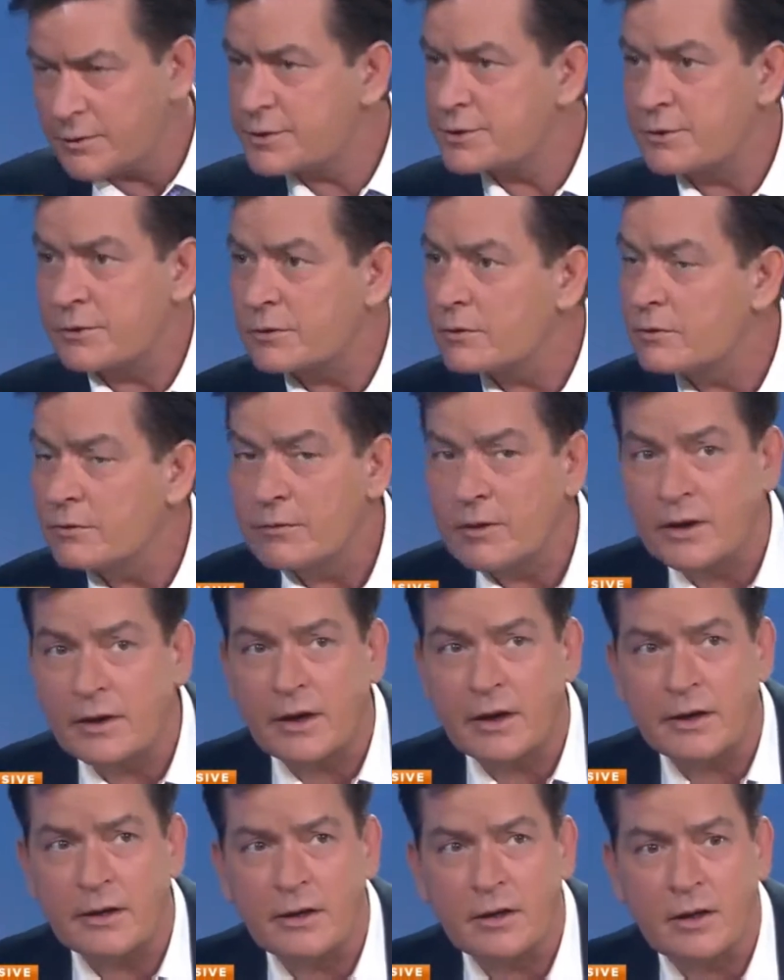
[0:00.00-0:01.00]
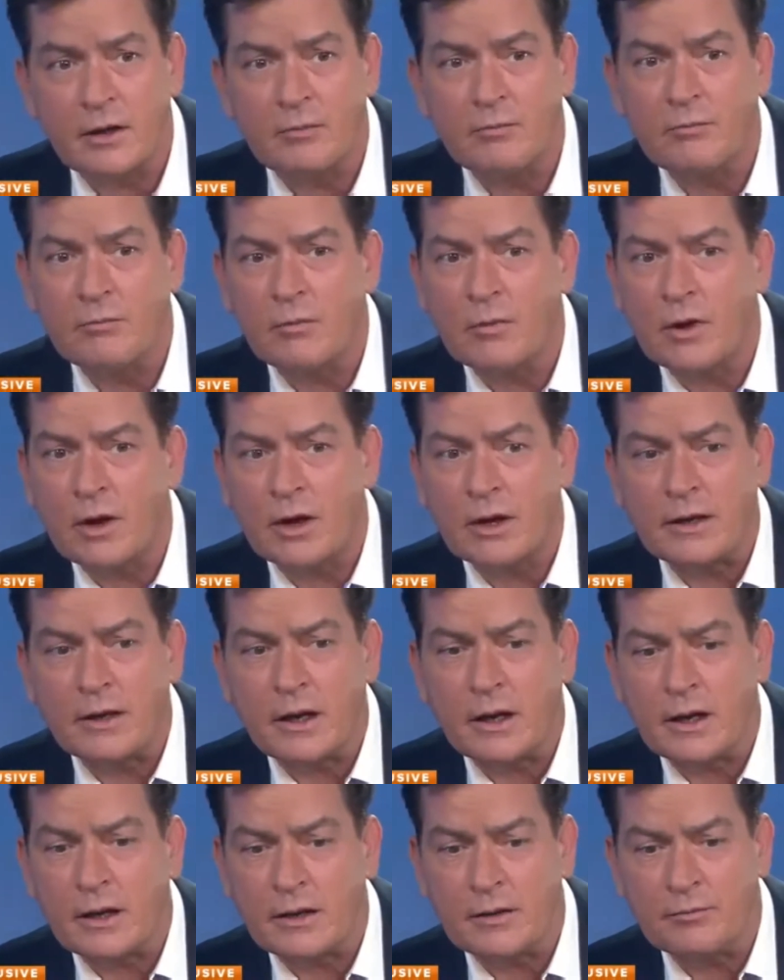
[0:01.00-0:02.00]
circle, and
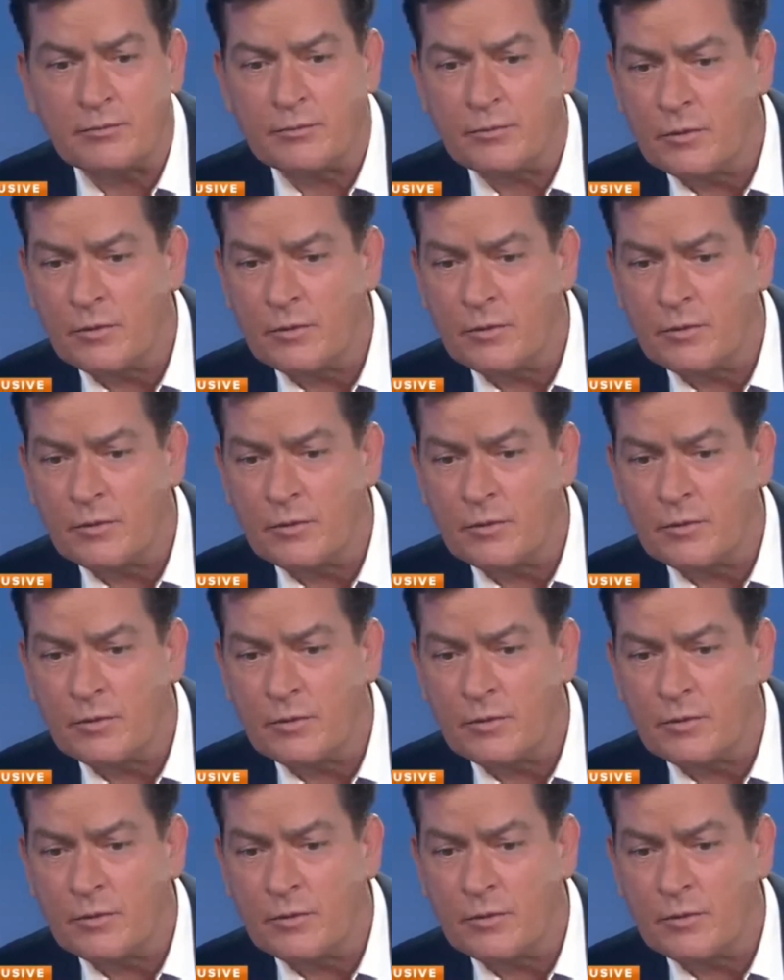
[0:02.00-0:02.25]
I